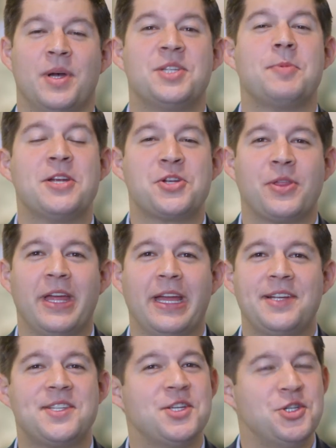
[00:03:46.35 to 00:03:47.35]
A special
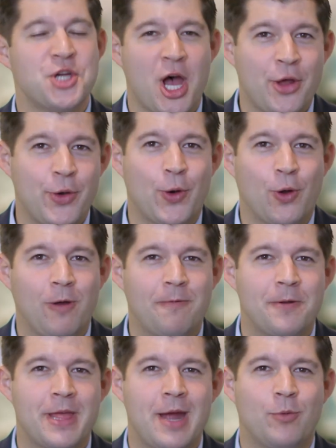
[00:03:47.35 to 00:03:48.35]
thanks to John Earl
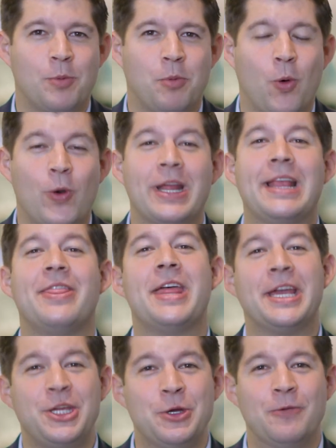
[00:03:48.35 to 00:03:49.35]
for that report, and
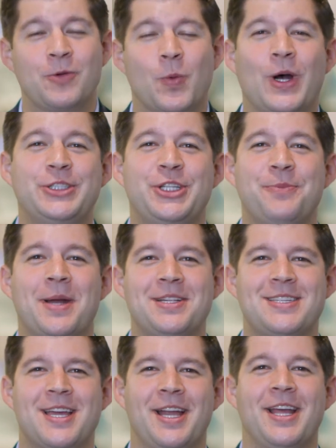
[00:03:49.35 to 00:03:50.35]
thank you for watching Mount
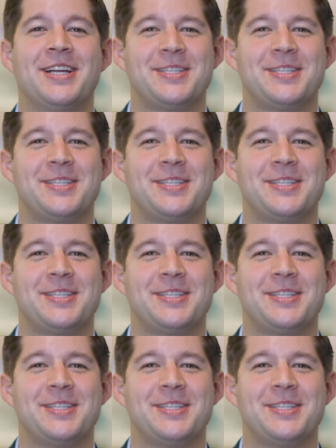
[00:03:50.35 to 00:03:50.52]
Sinai